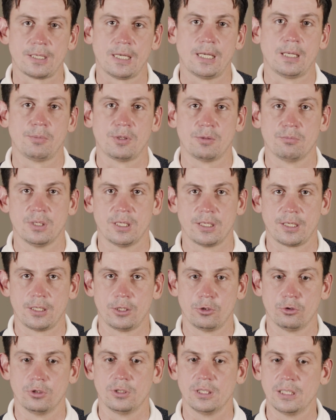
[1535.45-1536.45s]
time and money,
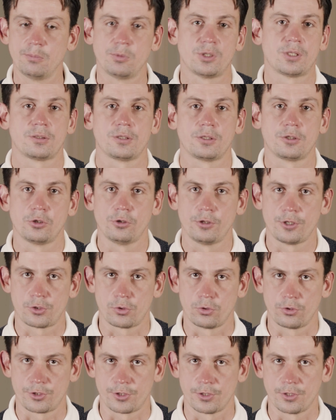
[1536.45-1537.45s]
you're limited in your
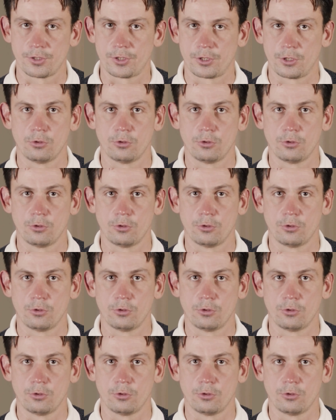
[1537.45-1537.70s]
resources,